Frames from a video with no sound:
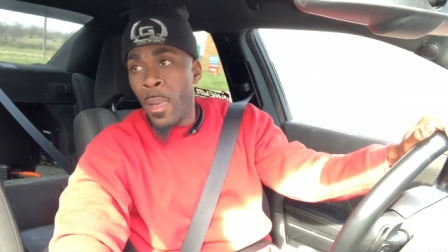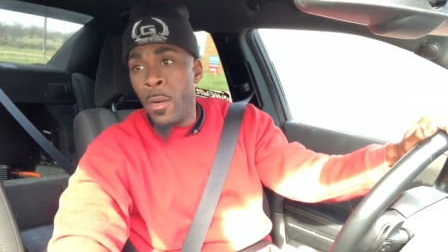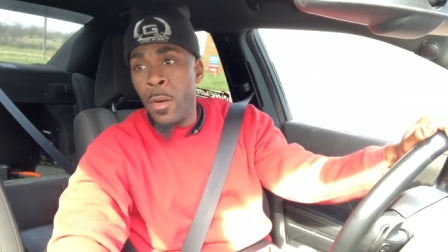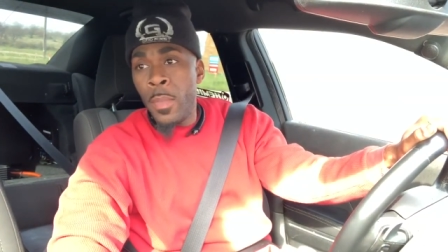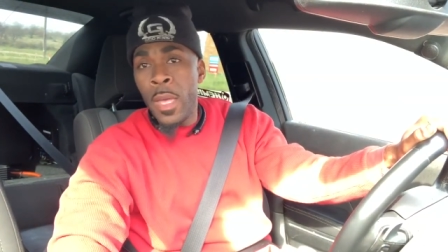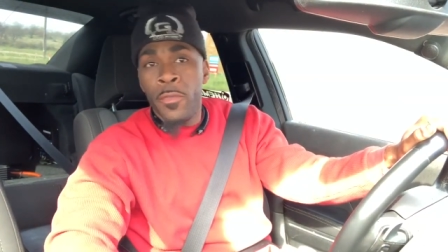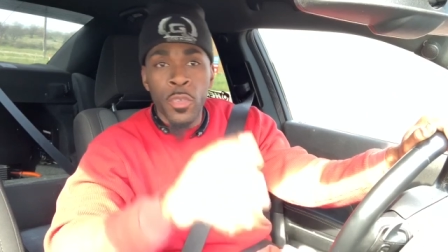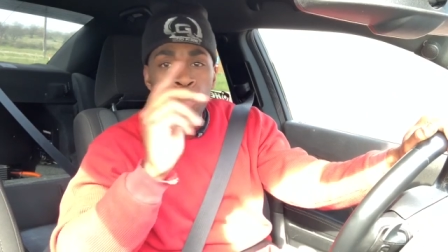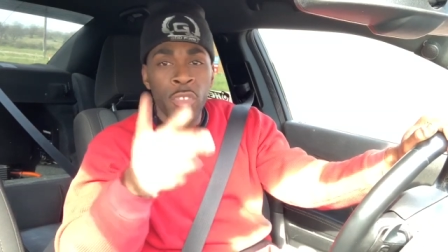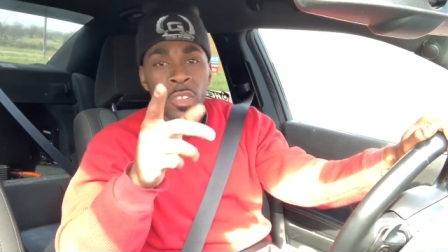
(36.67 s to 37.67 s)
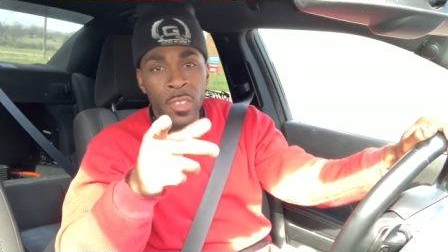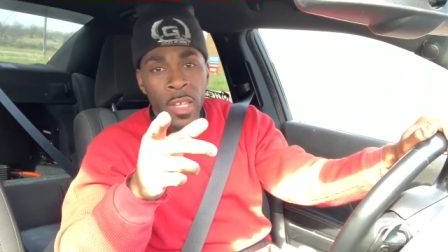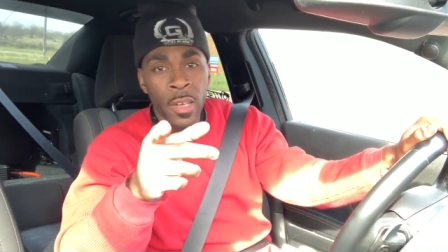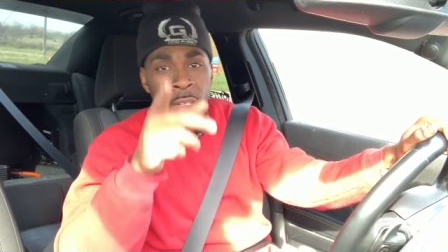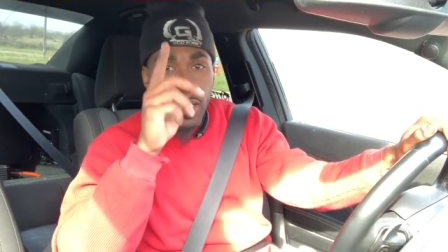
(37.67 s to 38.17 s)
Um, hey, if you're new to the
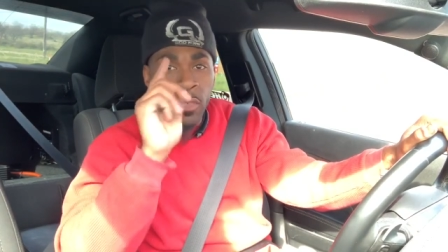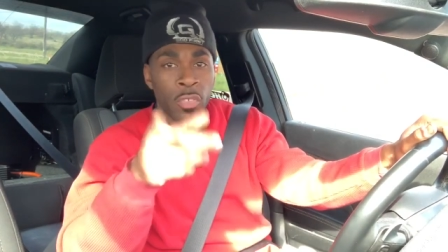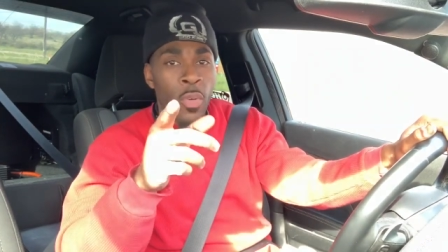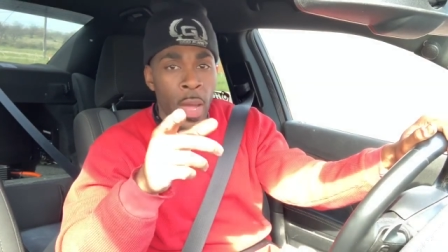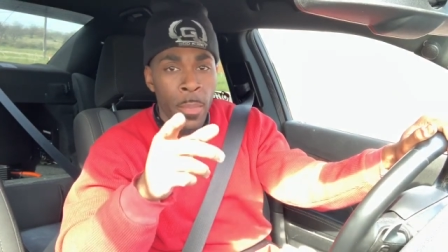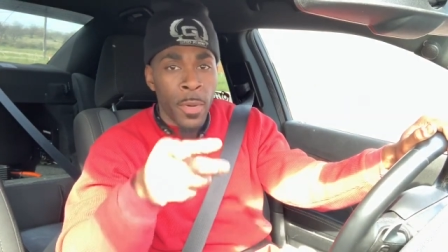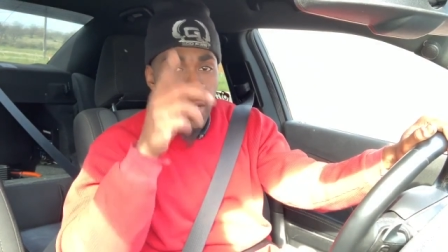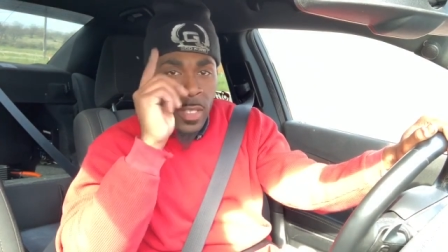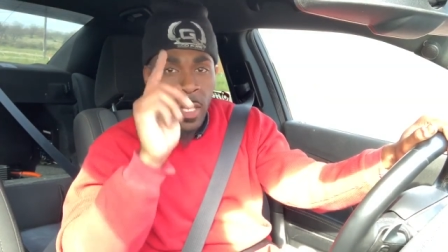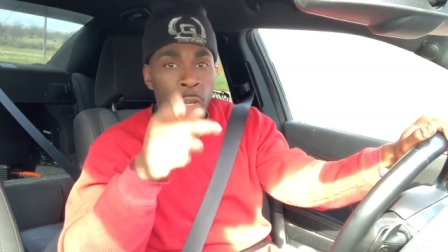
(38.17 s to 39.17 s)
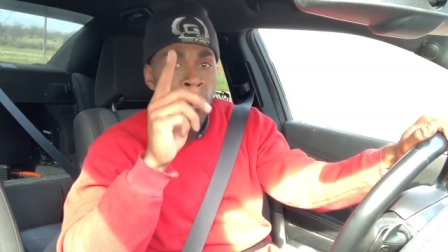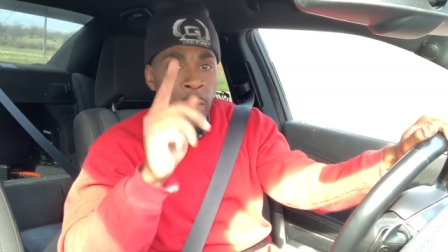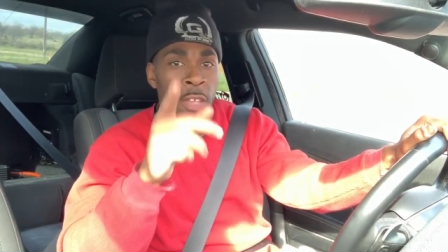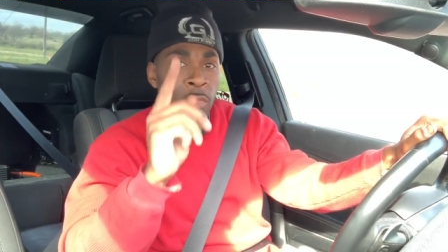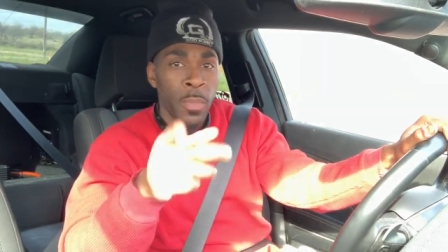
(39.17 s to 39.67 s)
channel, hit that subscribe button, hit that
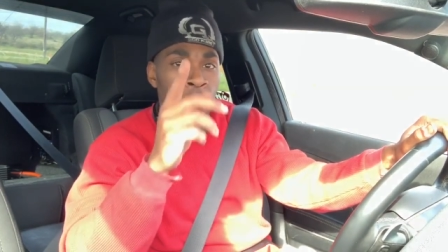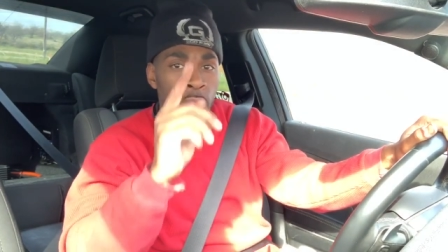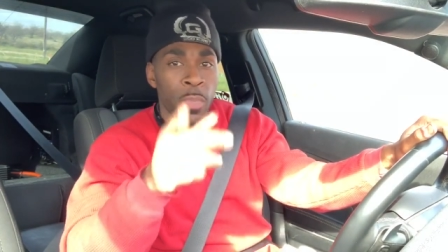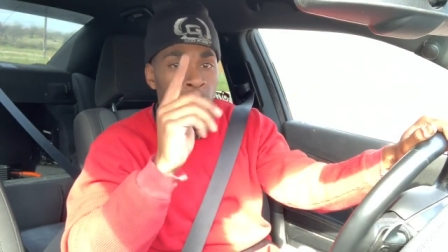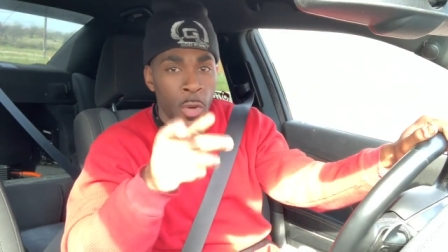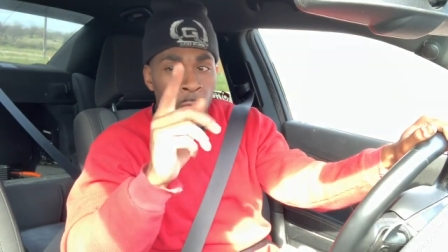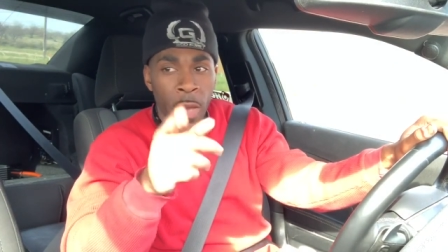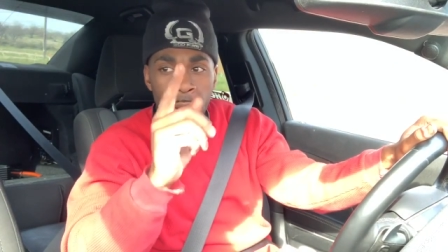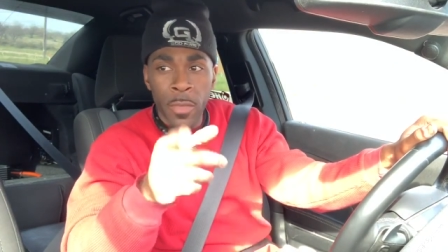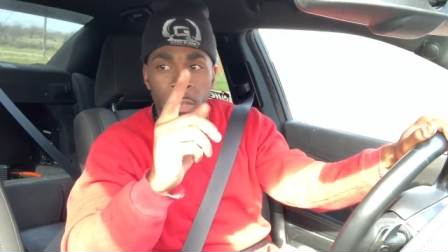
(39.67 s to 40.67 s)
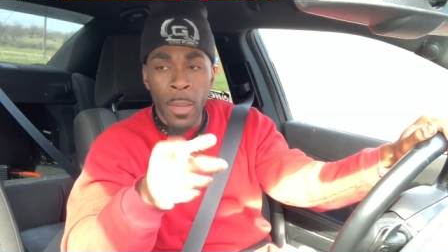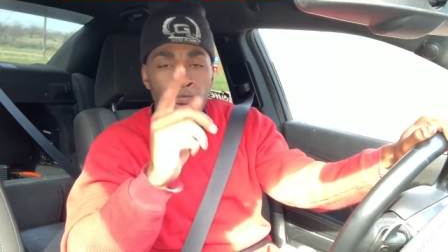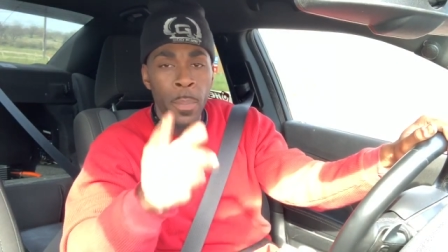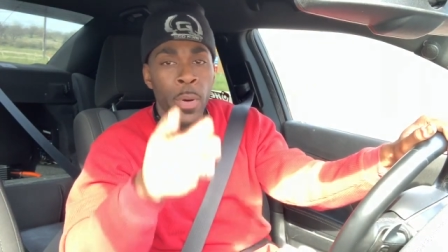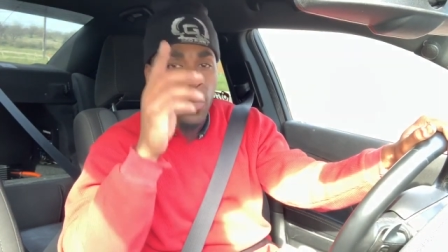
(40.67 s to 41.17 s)
notification bell. You'll be notified every time
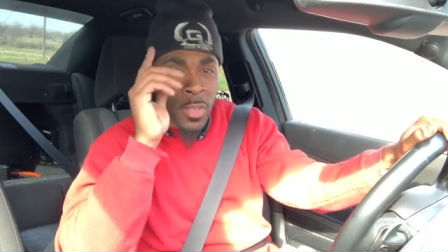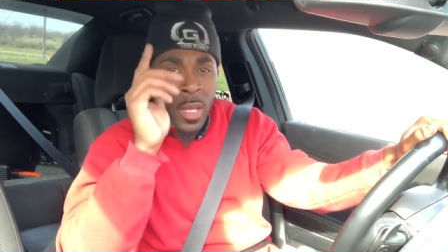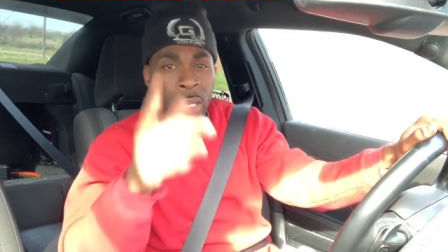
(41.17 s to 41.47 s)
I post.